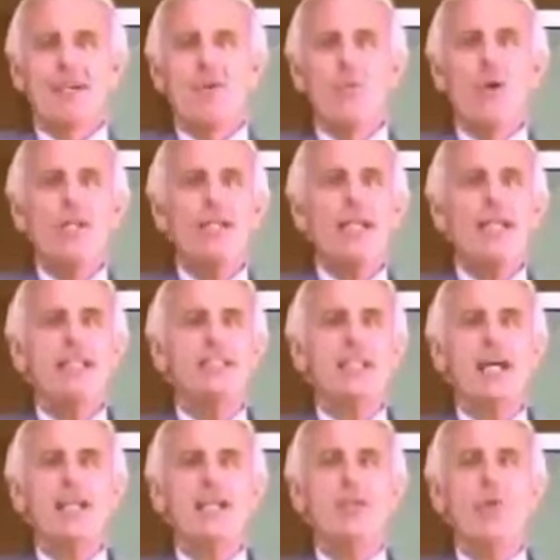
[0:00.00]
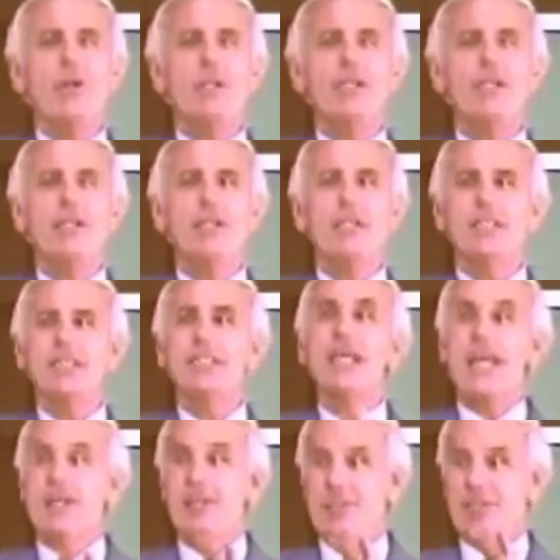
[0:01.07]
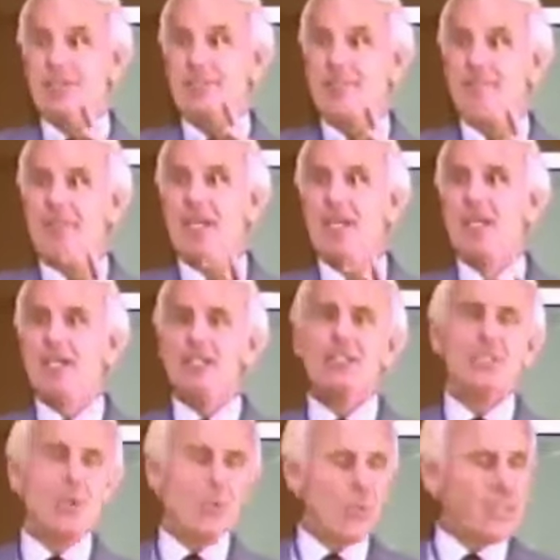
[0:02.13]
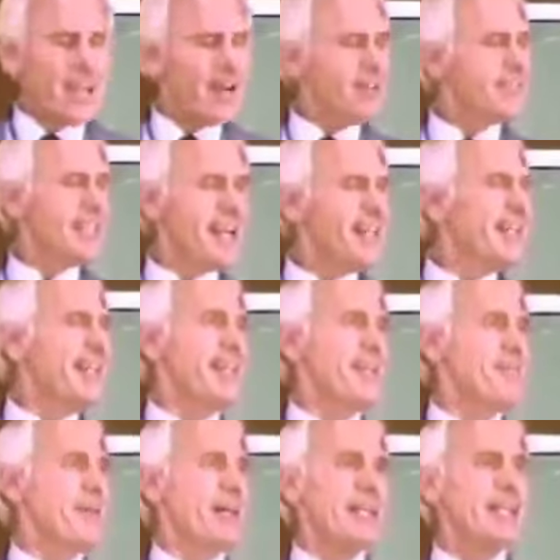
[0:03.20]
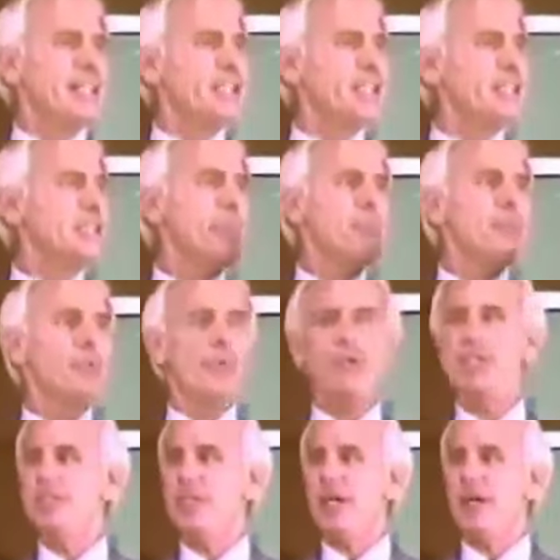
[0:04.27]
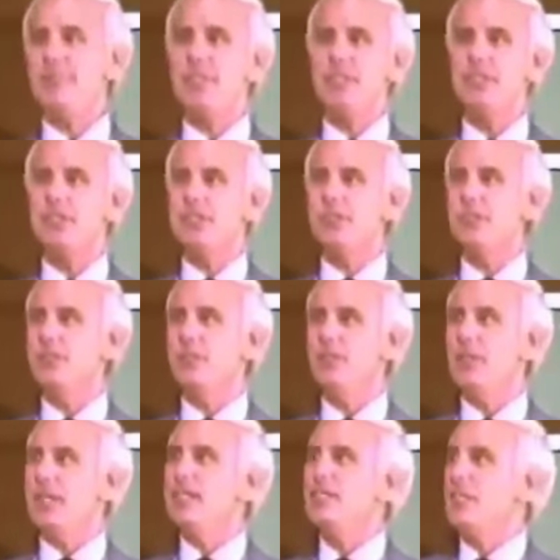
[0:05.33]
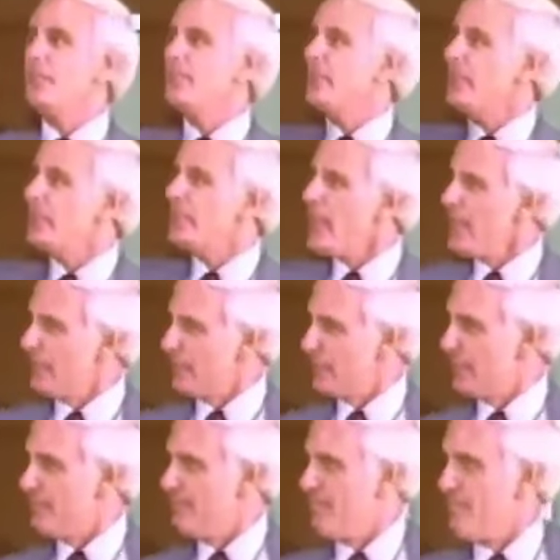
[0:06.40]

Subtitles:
One day decided he wanted to get into sales. So without telling anybody, he just up and quit his job teaching school and jumped into sales.